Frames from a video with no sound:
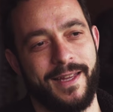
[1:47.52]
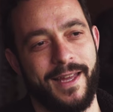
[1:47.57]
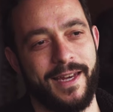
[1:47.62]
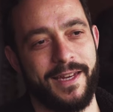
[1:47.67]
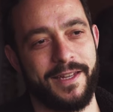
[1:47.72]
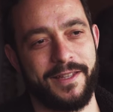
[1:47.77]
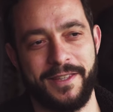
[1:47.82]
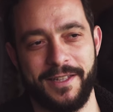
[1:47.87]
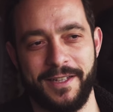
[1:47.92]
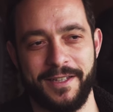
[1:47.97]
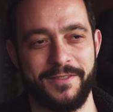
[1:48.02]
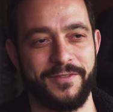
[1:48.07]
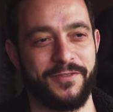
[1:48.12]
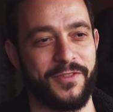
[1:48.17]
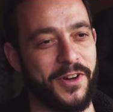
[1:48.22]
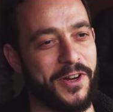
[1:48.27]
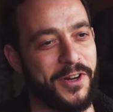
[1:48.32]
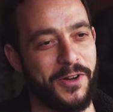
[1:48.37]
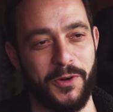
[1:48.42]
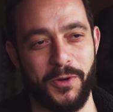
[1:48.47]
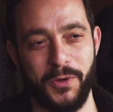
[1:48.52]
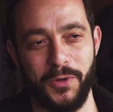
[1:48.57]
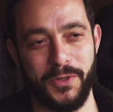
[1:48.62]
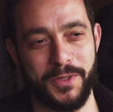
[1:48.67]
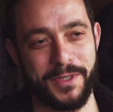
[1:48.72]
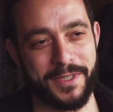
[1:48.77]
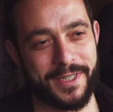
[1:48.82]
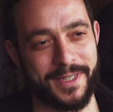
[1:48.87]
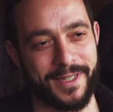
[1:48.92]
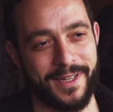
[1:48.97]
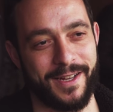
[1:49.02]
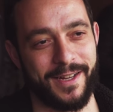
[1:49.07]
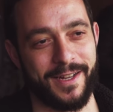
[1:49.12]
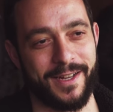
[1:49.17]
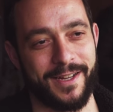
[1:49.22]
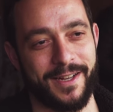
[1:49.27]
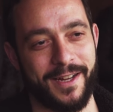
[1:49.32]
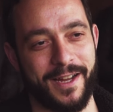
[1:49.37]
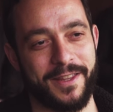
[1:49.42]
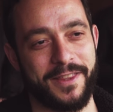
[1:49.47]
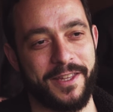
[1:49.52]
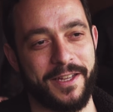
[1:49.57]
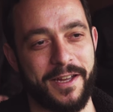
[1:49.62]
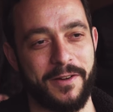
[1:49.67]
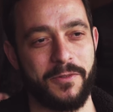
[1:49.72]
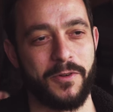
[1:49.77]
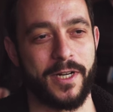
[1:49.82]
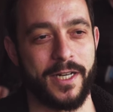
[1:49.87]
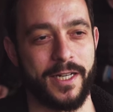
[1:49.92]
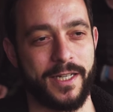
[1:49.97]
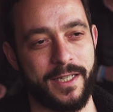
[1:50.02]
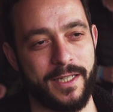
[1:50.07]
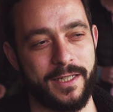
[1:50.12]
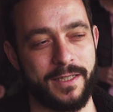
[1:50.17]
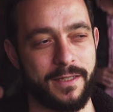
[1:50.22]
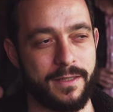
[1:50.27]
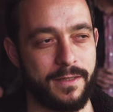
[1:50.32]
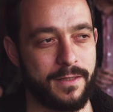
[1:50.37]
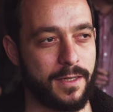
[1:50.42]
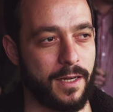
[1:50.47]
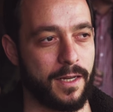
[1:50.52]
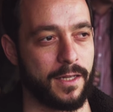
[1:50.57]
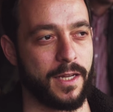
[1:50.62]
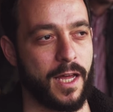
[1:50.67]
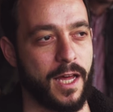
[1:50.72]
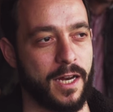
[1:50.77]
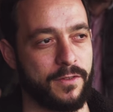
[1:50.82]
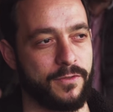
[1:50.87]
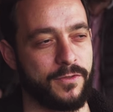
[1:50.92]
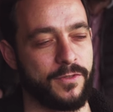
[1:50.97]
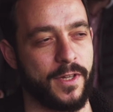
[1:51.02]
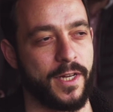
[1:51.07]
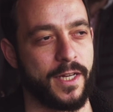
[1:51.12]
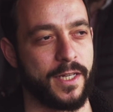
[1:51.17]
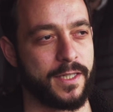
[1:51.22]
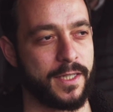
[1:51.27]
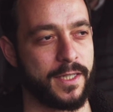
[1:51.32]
Anything very old. I think I want to eat a lot of